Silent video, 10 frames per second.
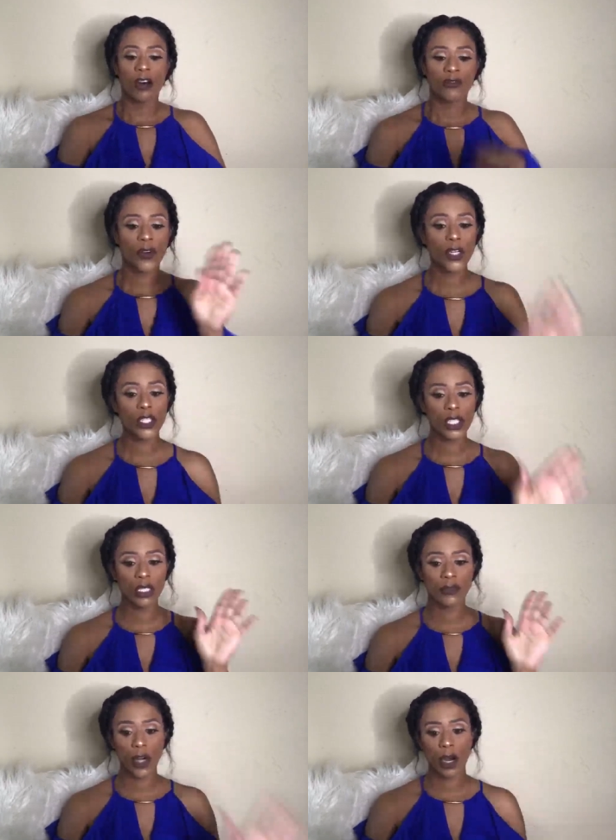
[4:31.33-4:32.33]
First
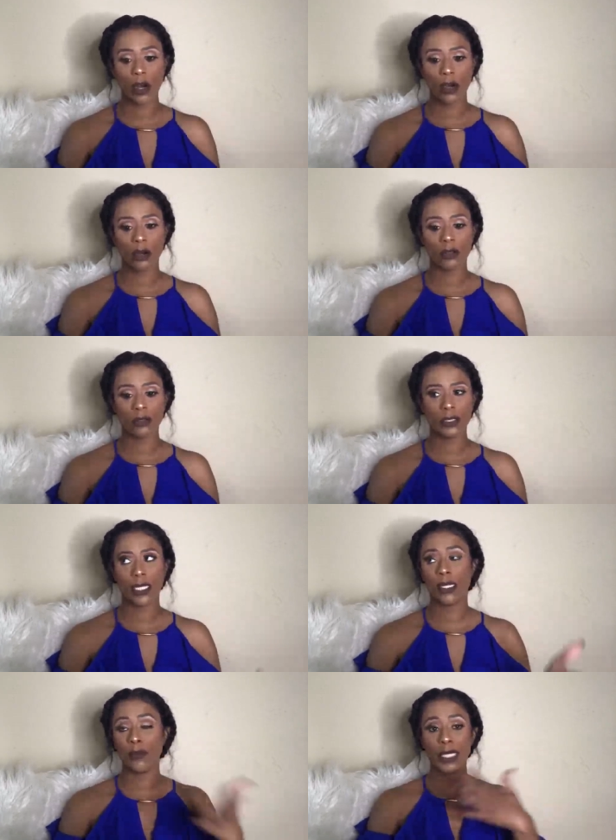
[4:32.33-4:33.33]
of all, now
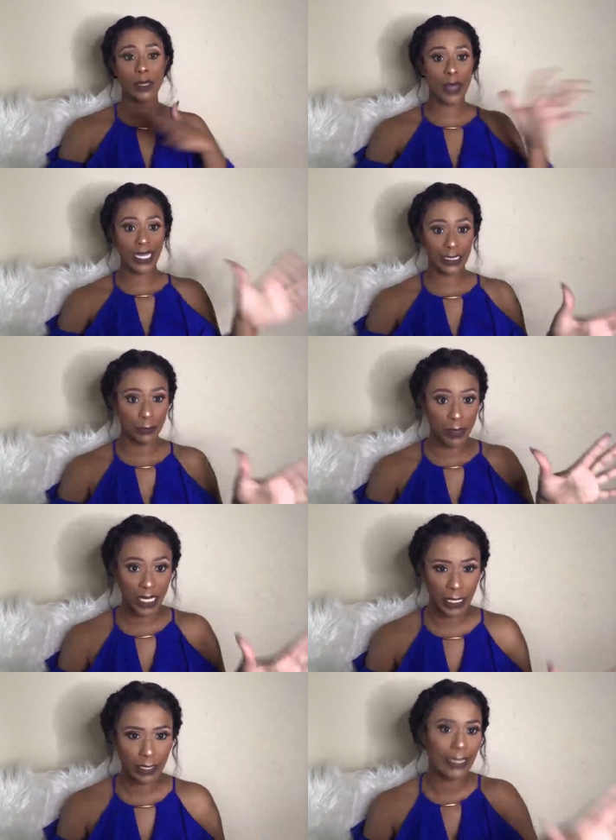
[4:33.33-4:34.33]
let me get back to Mickey.